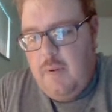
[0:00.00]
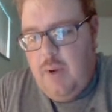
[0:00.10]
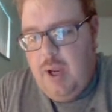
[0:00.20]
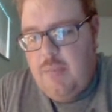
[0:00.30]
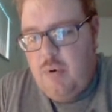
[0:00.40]

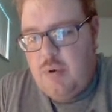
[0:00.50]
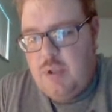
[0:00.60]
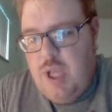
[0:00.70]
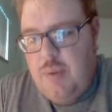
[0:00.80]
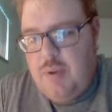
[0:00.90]
We have more
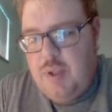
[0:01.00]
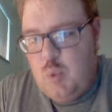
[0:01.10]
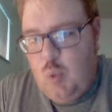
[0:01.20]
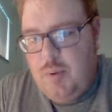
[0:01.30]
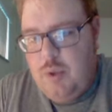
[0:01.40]
stuff with this
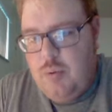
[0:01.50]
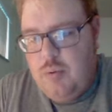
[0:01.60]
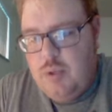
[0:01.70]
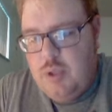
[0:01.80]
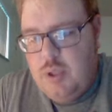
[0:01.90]
woman
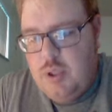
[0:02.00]
who's